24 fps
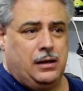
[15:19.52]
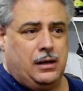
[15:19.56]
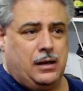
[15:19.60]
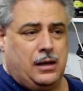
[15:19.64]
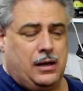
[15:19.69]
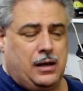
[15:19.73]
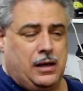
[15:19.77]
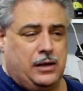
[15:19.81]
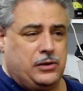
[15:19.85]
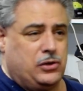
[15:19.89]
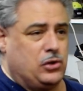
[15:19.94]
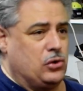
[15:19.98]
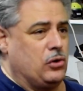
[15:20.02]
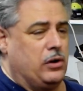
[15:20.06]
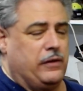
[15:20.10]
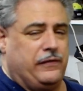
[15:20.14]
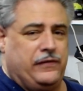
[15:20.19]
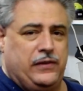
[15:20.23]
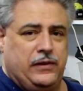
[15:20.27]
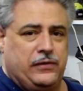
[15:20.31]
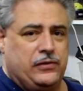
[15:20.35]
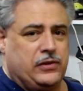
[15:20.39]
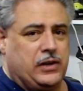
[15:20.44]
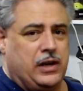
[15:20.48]
I saw a
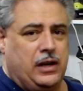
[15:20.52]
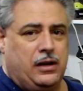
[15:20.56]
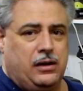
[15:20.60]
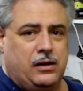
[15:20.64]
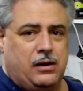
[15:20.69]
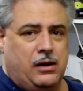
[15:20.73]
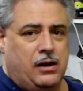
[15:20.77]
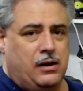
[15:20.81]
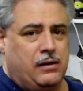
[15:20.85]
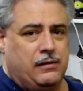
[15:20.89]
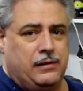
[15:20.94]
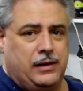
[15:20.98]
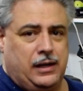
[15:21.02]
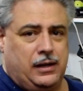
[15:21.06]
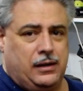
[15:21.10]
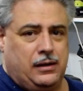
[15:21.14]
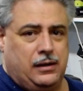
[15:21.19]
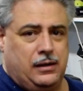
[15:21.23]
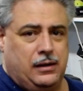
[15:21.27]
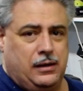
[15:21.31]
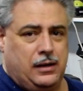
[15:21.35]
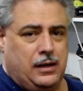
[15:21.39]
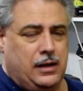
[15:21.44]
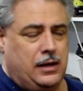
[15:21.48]
fifth scale car in
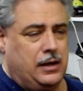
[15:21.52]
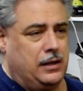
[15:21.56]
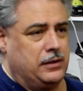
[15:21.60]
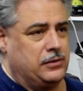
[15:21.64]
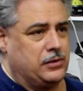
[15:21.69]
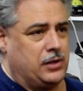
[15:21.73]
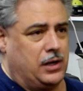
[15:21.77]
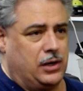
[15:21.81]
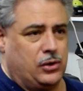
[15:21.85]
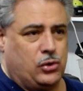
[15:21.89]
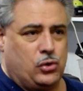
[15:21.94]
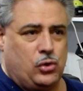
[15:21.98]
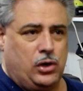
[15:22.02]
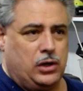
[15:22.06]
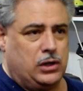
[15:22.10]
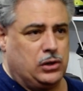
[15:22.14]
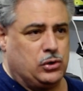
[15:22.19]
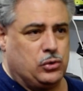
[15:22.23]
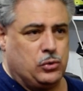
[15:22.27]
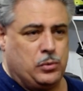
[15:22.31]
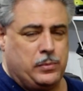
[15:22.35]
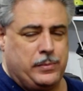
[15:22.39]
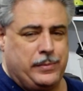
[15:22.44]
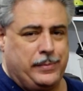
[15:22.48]
there. And I started
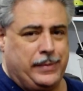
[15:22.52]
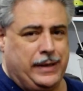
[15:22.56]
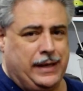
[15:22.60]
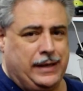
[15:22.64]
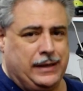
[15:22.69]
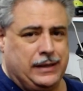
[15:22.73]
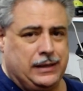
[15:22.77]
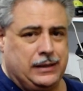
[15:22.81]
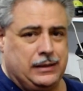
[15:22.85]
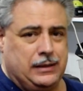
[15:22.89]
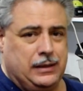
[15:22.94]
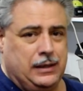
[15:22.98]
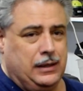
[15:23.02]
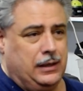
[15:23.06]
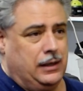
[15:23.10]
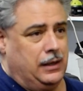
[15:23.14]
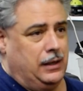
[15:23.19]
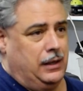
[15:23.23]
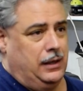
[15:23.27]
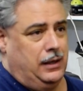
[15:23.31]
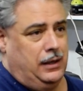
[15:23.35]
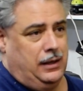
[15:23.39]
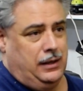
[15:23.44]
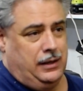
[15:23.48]
talking to him about it.
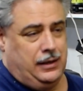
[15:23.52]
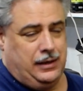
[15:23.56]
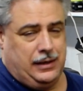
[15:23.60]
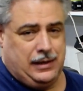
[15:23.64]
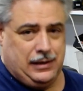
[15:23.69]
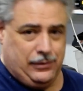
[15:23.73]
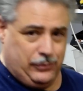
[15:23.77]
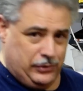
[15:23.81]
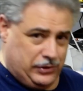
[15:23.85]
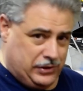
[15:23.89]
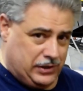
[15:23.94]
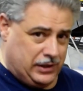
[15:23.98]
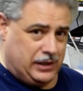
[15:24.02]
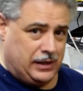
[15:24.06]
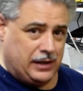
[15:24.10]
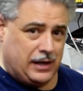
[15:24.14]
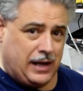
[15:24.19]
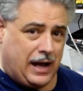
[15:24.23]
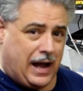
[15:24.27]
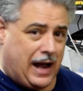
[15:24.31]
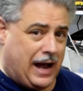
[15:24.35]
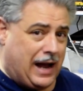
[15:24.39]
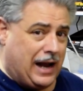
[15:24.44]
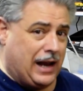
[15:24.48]
And that was
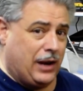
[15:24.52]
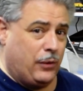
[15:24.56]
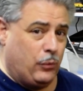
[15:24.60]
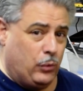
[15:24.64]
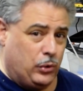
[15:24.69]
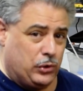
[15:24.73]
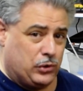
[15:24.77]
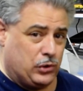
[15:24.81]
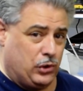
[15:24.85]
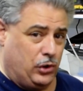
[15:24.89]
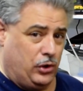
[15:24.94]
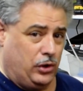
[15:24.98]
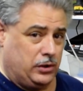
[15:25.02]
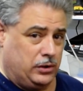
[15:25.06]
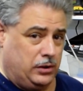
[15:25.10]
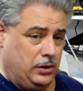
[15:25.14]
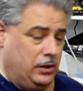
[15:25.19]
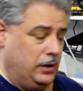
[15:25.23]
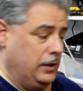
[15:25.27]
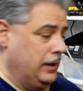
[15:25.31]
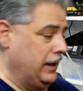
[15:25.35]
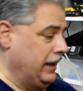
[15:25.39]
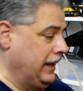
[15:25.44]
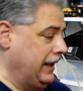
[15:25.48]
it. I was
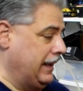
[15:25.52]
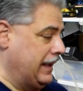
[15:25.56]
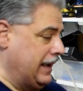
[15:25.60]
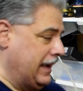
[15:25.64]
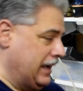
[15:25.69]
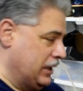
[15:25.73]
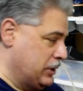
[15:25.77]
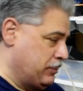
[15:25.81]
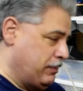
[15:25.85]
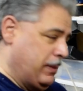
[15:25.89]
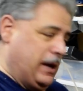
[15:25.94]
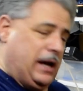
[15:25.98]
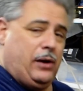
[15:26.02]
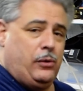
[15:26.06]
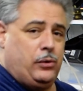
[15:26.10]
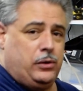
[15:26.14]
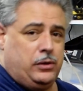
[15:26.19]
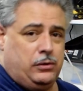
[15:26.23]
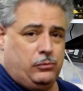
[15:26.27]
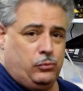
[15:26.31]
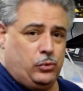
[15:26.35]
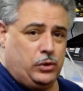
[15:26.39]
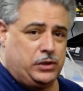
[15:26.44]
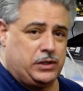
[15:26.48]
hooked. Gas
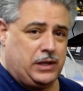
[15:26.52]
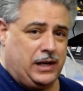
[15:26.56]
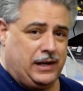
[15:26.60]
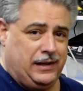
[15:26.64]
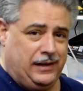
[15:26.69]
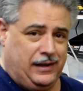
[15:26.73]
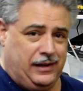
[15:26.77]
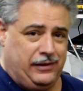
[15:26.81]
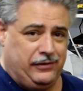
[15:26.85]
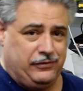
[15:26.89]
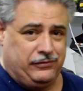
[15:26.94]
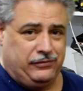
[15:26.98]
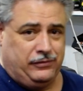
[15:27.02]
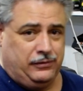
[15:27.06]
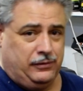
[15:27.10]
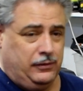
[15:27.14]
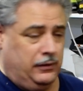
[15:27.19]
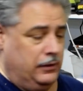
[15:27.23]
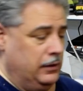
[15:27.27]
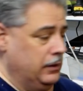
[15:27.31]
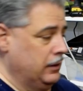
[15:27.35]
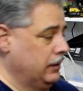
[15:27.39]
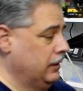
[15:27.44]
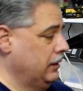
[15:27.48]
powered, which I love.
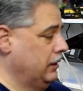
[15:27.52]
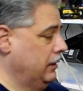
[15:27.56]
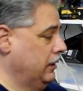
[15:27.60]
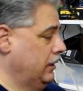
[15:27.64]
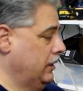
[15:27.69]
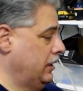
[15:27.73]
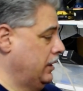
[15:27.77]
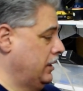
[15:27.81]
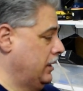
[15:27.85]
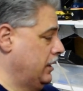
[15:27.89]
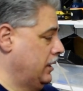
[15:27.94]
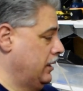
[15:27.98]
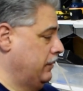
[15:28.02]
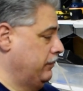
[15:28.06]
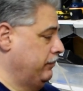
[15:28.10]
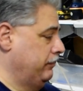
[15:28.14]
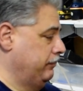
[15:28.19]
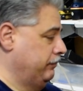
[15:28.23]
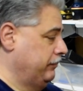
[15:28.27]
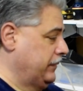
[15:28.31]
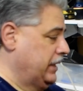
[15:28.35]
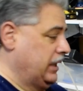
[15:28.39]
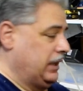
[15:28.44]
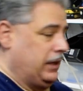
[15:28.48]

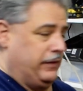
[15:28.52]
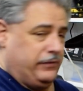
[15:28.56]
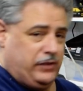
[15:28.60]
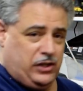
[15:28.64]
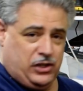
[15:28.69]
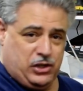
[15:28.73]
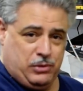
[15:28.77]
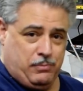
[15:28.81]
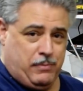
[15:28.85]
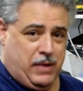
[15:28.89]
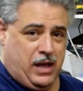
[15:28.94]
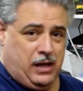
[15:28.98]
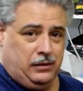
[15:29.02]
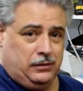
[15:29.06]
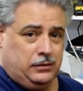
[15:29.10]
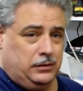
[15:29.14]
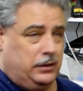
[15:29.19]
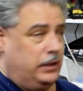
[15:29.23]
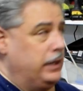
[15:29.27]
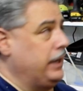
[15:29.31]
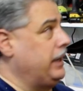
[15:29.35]
I love the smell.